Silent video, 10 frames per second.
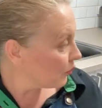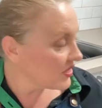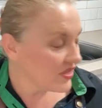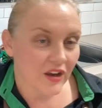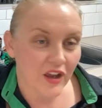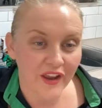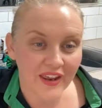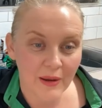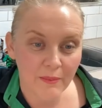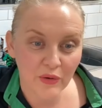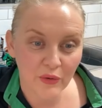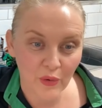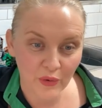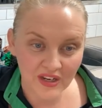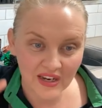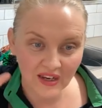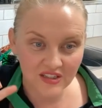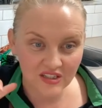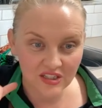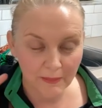With the coconut milk, all you need